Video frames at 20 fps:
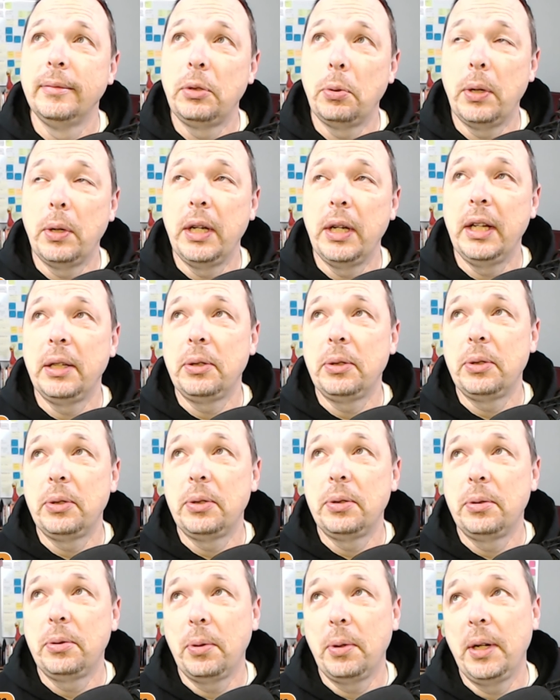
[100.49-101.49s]

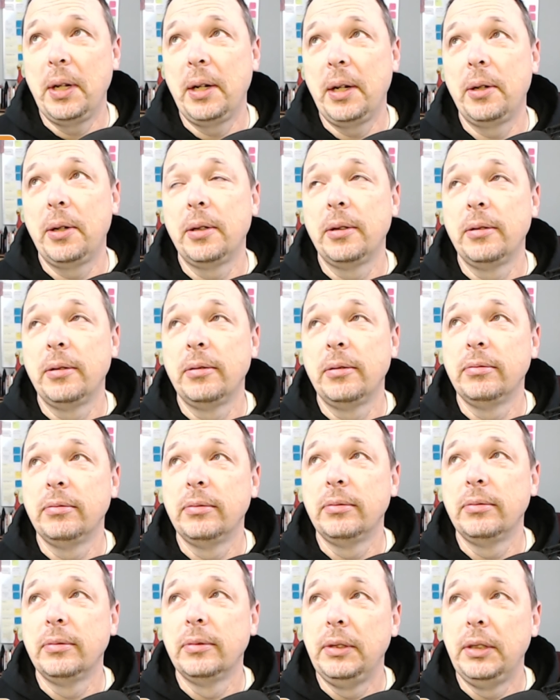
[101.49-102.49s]
Twitch, Twitter.
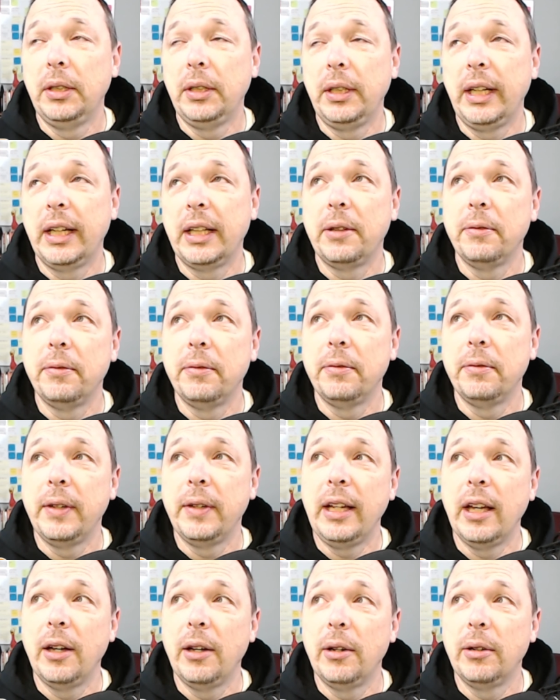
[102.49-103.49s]
You can get the
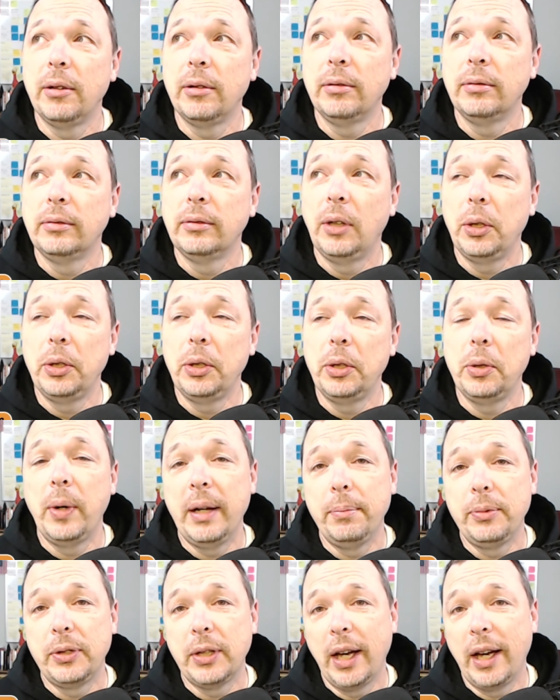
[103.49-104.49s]
video on the
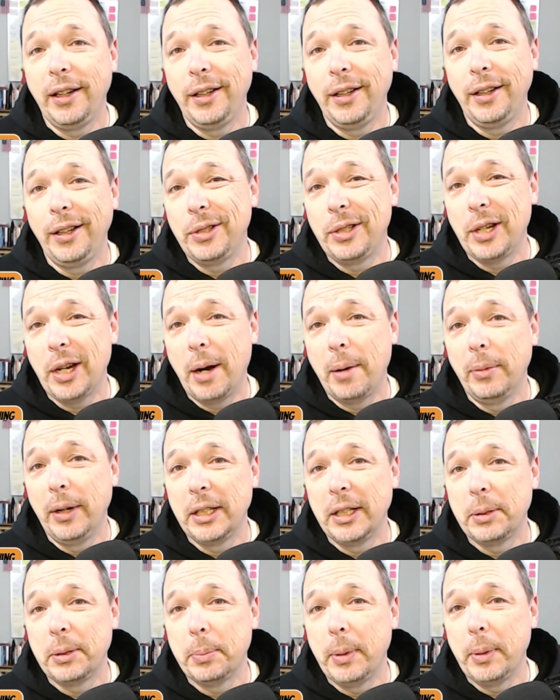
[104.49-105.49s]
website. You can go to
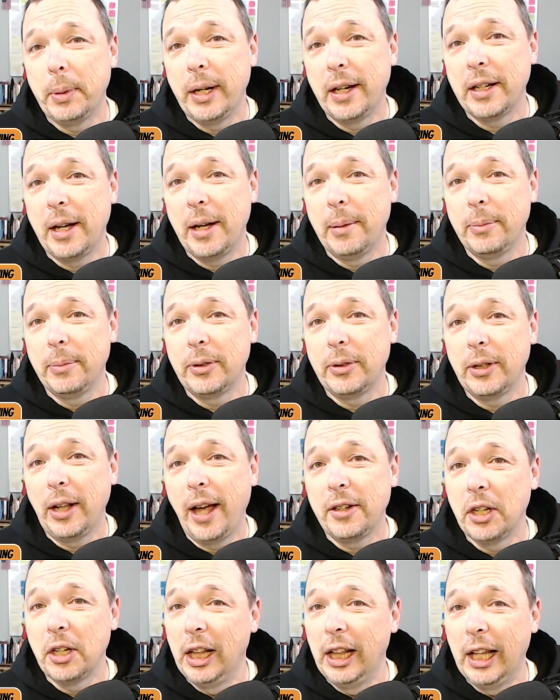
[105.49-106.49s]
thomrigsby.com
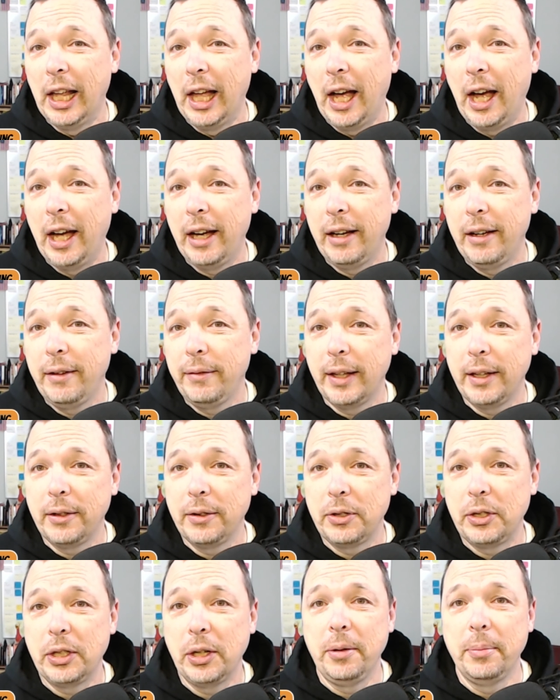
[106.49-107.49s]
slash live.
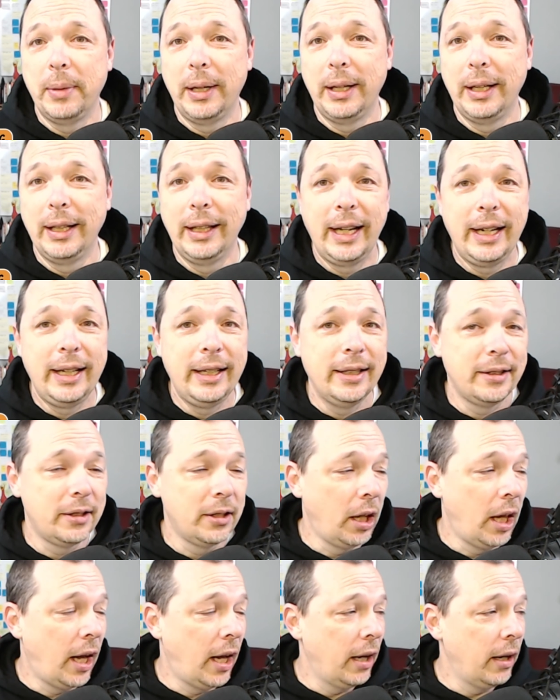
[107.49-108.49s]
That'll show you my
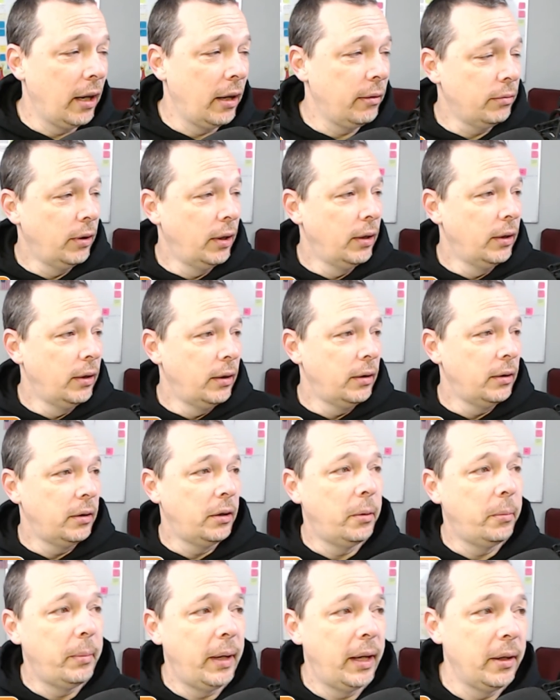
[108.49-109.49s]
latest live,
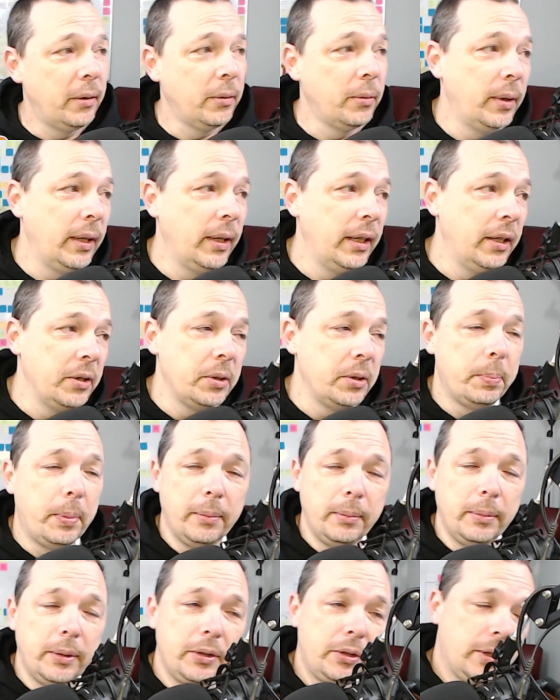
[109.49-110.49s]
no matter where it's
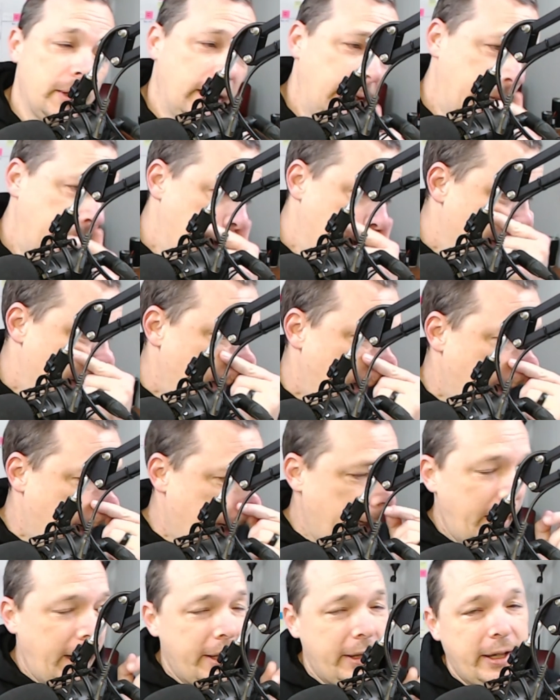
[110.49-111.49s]
published.
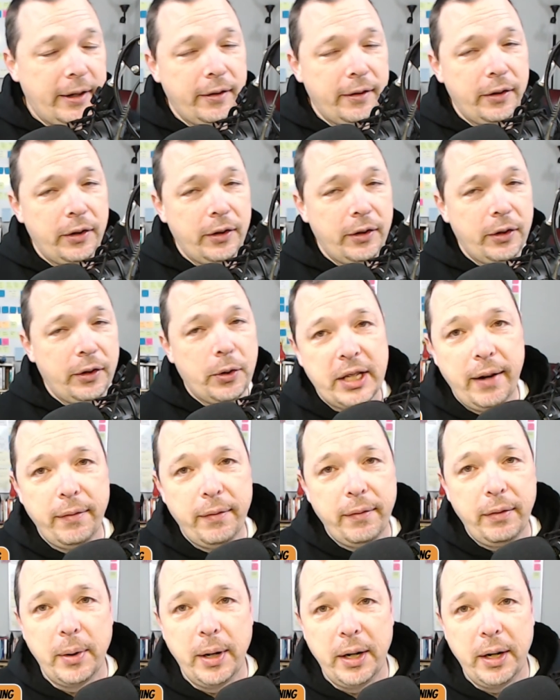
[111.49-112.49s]
Uh, and then, of course,
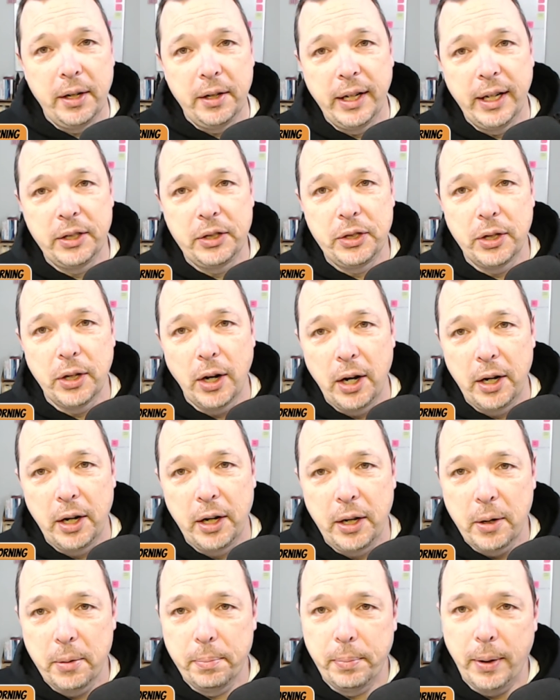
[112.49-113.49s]
everywhere you get your
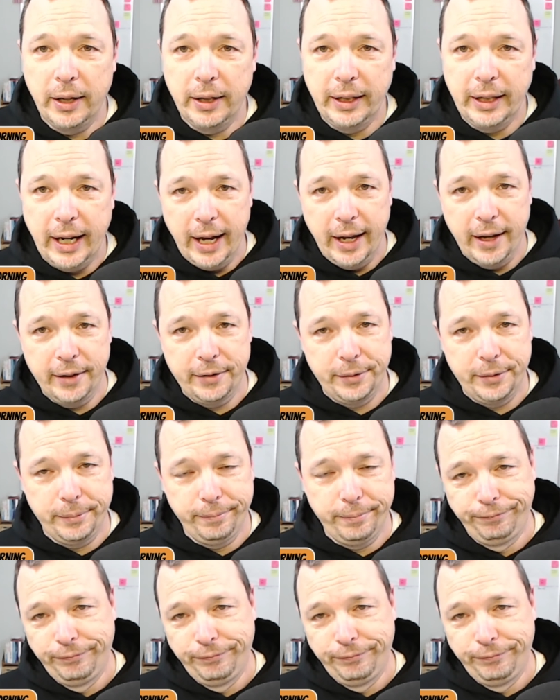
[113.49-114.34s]
audio podcast